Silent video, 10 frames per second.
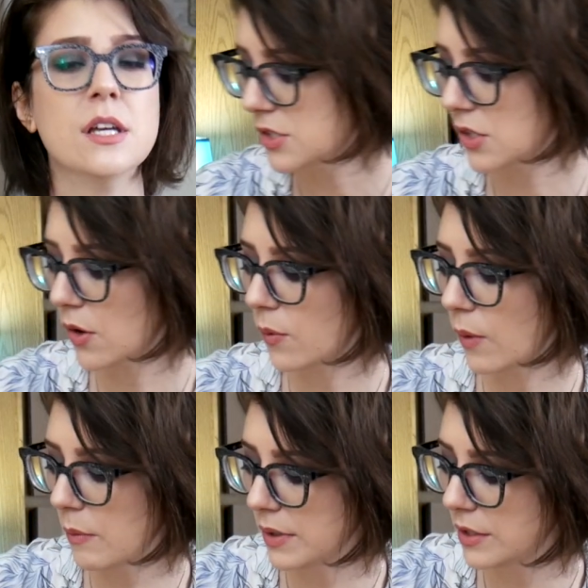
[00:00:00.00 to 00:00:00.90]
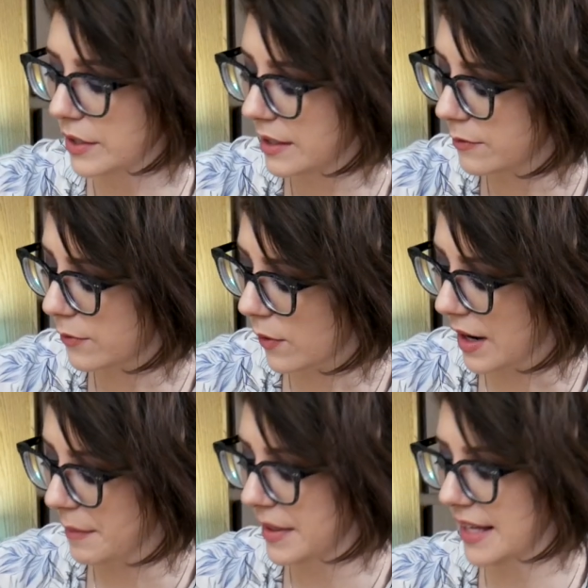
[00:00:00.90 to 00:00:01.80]
So what we're looking for,
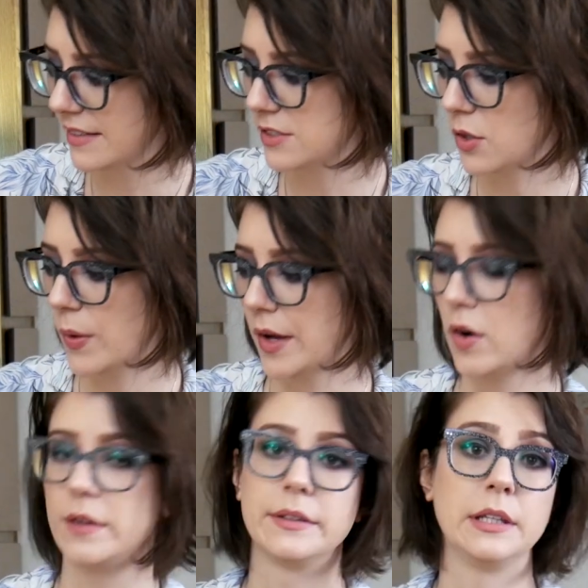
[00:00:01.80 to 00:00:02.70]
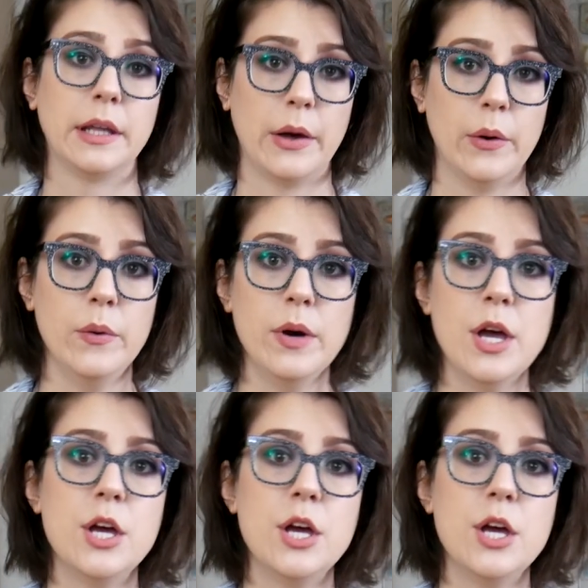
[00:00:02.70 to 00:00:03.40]
I'm gonna get this going on low.